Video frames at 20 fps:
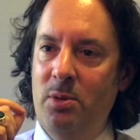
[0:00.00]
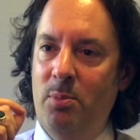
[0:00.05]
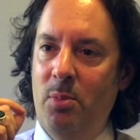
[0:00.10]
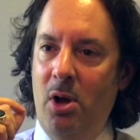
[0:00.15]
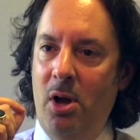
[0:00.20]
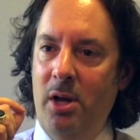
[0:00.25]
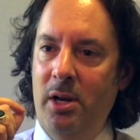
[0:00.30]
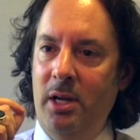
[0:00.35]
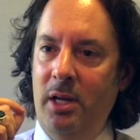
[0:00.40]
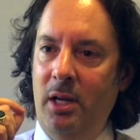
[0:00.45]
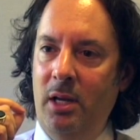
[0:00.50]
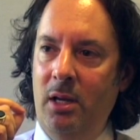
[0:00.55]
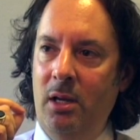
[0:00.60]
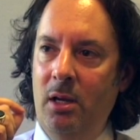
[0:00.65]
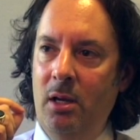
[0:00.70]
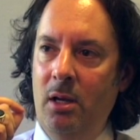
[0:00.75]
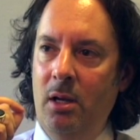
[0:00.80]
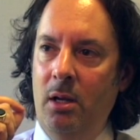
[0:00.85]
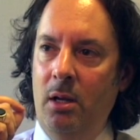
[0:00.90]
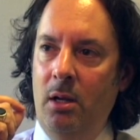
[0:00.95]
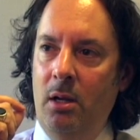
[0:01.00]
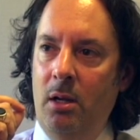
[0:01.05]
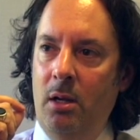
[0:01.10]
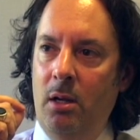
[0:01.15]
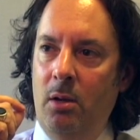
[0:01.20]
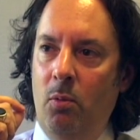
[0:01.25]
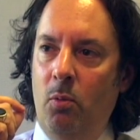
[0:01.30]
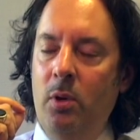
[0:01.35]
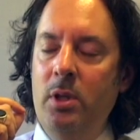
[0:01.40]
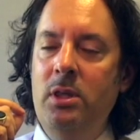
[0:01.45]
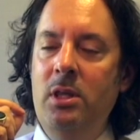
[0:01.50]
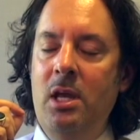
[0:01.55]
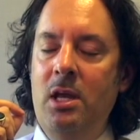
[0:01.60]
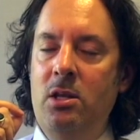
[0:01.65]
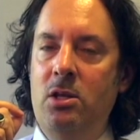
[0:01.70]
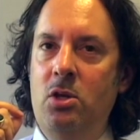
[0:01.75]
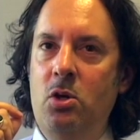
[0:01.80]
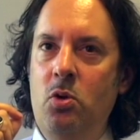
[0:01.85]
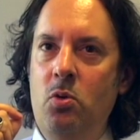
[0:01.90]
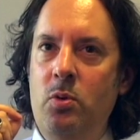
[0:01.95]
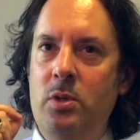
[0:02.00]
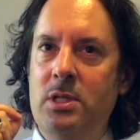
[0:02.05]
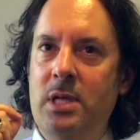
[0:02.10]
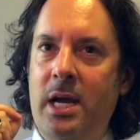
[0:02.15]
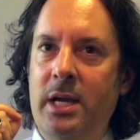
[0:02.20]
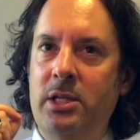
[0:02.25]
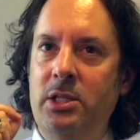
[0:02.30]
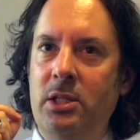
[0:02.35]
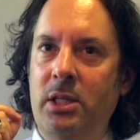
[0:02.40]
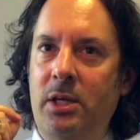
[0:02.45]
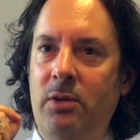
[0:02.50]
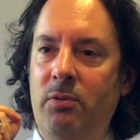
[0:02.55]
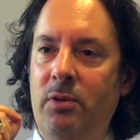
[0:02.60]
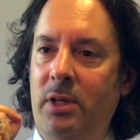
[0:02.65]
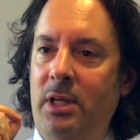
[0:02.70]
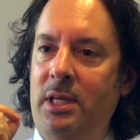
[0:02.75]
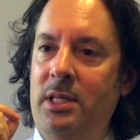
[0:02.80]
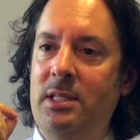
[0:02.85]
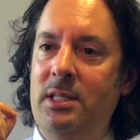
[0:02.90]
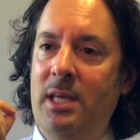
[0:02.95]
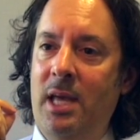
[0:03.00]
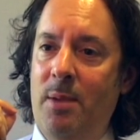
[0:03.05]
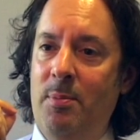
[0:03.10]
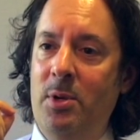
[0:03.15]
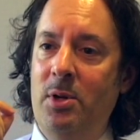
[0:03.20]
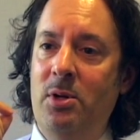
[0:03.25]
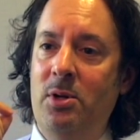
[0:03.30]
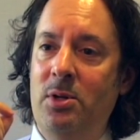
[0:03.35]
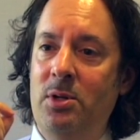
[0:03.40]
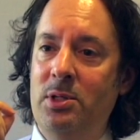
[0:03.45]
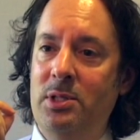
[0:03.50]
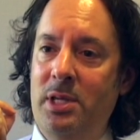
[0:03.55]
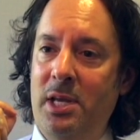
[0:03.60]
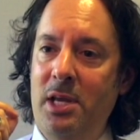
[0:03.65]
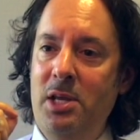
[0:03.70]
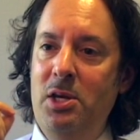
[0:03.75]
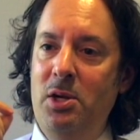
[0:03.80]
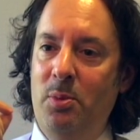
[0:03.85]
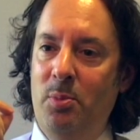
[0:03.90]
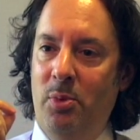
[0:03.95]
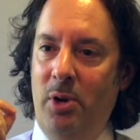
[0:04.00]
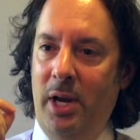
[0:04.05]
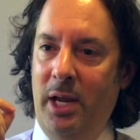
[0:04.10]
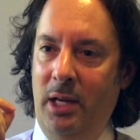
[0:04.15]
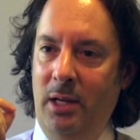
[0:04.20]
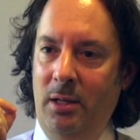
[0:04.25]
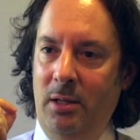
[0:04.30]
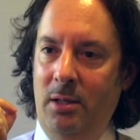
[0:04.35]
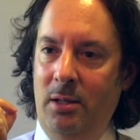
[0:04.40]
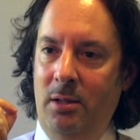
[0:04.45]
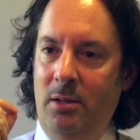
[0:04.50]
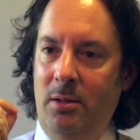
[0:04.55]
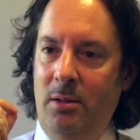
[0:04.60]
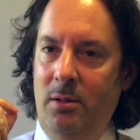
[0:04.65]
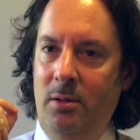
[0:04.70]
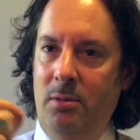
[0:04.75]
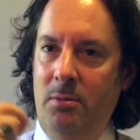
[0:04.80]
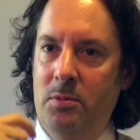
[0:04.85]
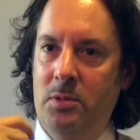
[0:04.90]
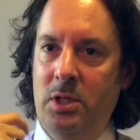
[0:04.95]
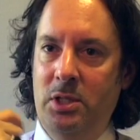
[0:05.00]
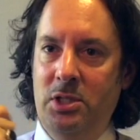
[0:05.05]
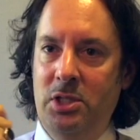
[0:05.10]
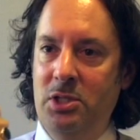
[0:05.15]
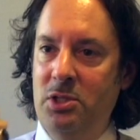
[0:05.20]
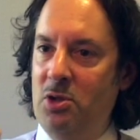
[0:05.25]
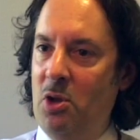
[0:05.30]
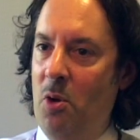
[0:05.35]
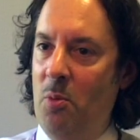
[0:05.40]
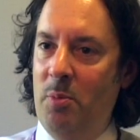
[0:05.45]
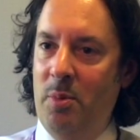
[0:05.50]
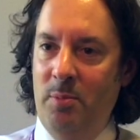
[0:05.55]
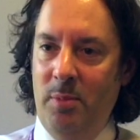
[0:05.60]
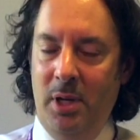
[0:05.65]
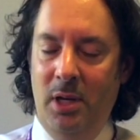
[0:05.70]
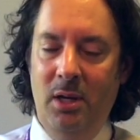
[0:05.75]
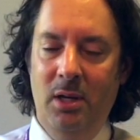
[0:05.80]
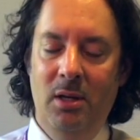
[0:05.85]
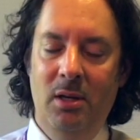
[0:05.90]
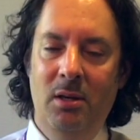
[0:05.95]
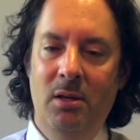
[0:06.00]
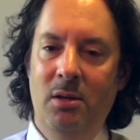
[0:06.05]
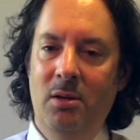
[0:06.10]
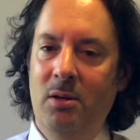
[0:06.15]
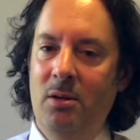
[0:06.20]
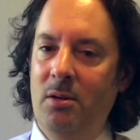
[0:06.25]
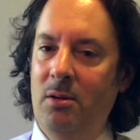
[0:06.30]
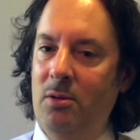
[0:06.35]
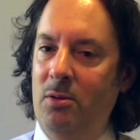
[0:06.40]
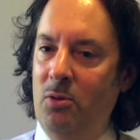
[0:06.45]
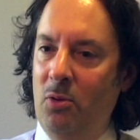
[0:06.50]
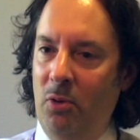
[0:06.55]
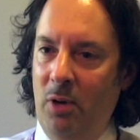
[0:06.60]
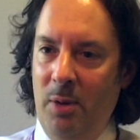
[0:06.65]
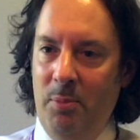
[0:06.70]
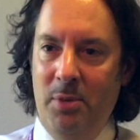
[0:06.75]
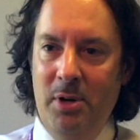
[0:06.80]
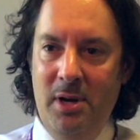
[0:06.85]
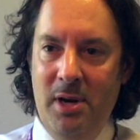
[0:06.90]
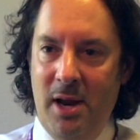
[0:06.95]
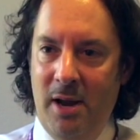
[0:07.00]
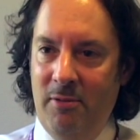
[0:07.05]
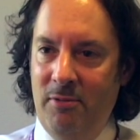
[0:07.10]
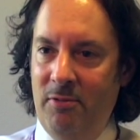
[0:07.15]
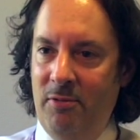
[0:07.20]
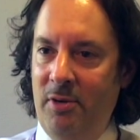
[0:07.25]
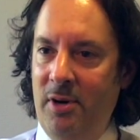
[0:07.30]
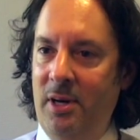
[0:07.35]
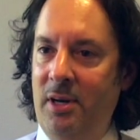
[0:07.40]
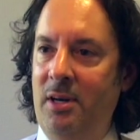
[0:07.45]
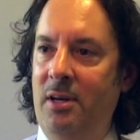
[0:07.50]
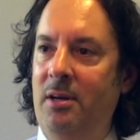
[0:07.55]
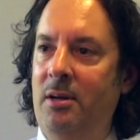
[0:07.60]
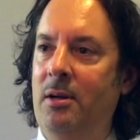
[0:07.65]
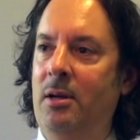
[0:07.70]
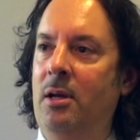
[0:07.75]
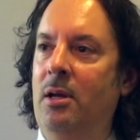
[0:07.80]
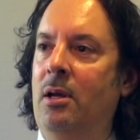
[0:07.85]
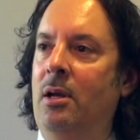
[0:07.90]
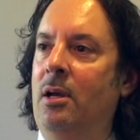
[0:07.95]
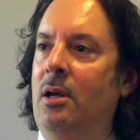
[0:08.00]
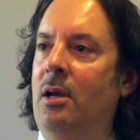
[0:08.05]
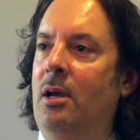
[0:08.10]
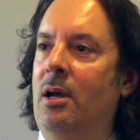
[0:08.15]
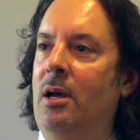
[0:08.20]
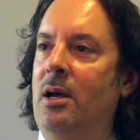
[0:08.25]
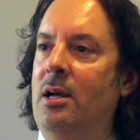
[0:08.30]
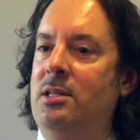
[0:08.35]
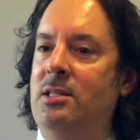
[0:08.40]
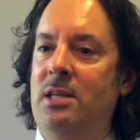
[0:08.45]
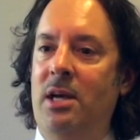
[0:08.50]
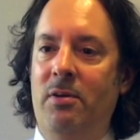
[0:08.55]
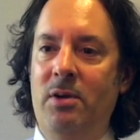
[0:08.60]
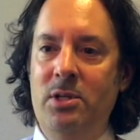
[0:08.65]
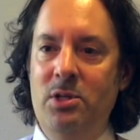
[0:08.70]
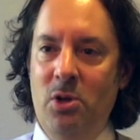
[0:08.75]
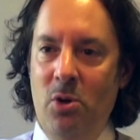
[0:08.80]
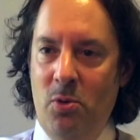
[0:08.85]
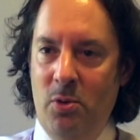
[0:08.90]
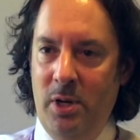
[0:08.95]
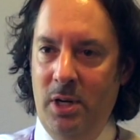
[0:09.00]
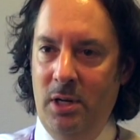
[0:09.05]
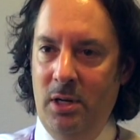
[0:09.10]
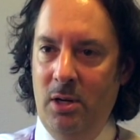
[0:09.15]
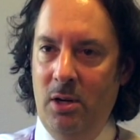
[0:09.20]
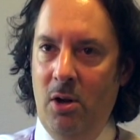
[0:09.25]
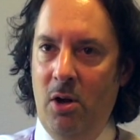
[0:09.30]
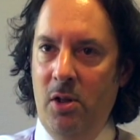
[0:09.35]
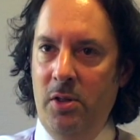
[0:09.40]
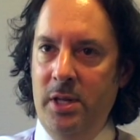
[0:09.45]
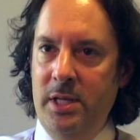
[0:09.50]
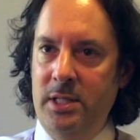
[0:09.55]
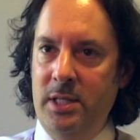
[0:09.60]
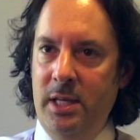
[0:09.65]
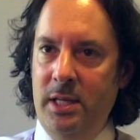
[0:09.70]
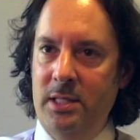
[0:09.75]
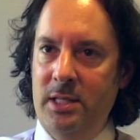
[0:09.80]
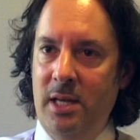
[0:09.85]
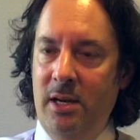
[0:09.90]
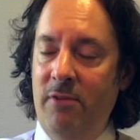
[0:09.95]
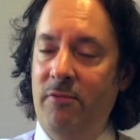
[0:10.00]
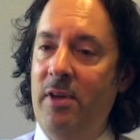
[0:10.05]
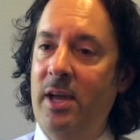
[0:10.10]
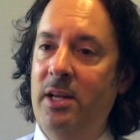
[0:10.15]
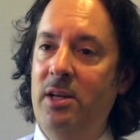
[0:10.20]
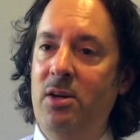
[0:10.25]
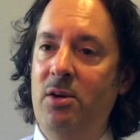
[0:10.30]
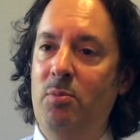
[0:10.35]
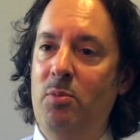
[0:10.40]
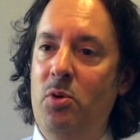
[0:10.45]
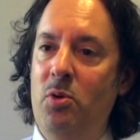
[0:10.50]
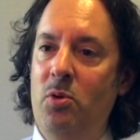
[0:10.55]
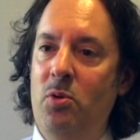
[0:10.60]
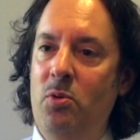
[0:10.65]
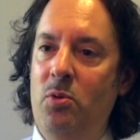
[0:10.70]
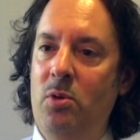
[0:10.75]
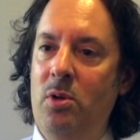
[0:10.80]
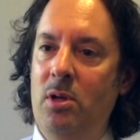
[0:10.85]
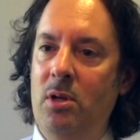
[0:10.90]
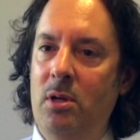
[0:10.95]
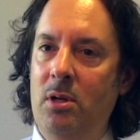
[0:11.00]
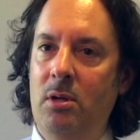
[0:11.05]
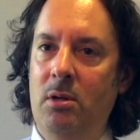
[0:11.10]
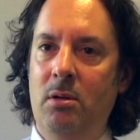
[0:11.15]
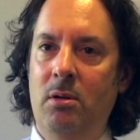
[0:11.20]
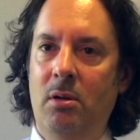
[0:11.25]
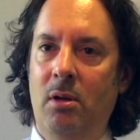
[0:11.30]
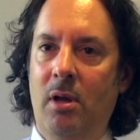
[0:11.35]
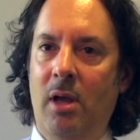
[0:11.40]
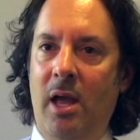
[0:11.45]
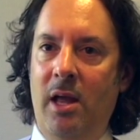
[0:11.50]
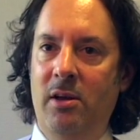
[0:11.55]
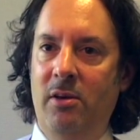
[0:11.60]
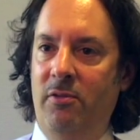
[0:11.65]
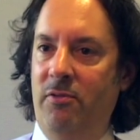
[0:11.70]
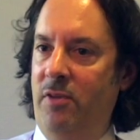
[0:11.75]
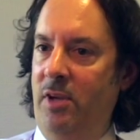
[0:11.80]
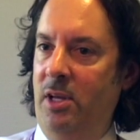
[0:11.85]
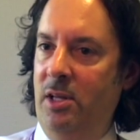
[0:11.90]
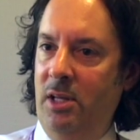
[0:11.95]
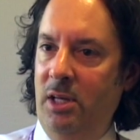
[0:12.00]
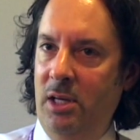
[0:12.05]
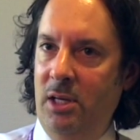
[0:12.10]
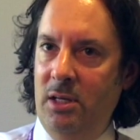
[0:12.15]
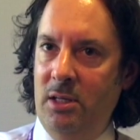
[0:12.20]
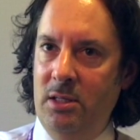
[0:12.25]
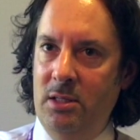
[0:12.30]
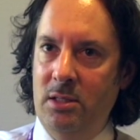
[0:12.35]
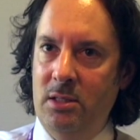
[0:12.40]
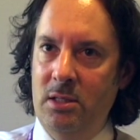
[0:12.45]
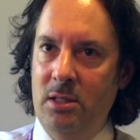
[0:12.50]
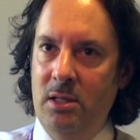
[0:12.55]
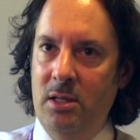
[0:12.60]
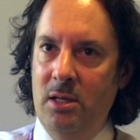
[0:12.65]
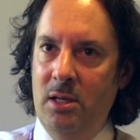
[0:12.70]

your body, what they do is actually release chemicals in your brain, such as dopamine, norepinephrine, serotonin, all these things that affect your mood and your feelings